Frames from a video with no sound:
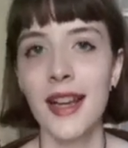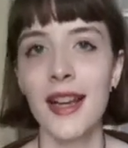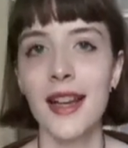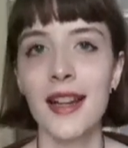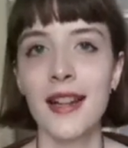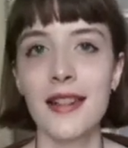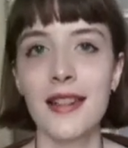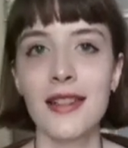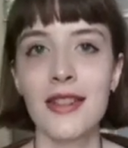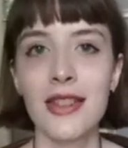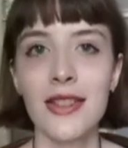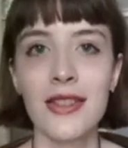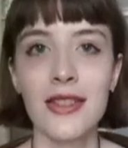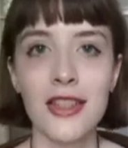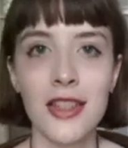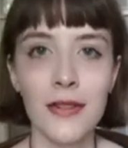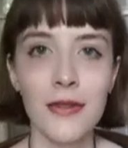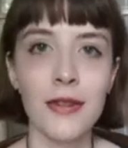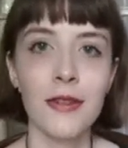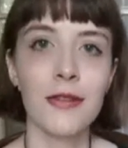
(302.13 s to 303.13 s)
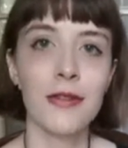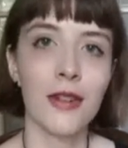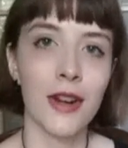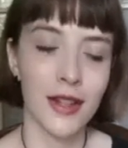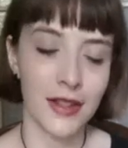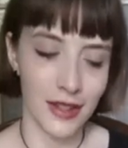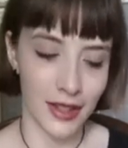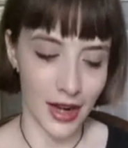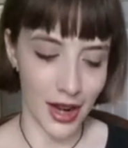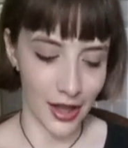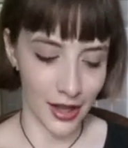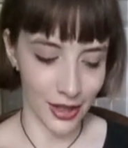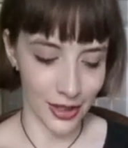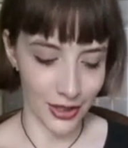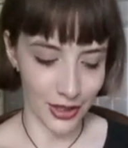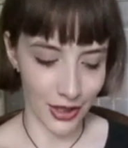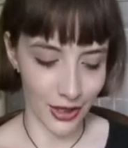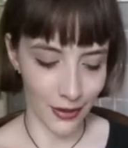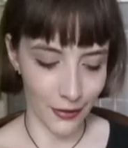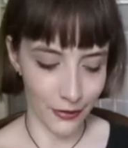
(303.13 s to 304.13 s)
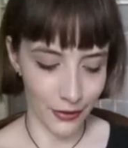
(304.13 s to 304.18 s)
it's just different phraseology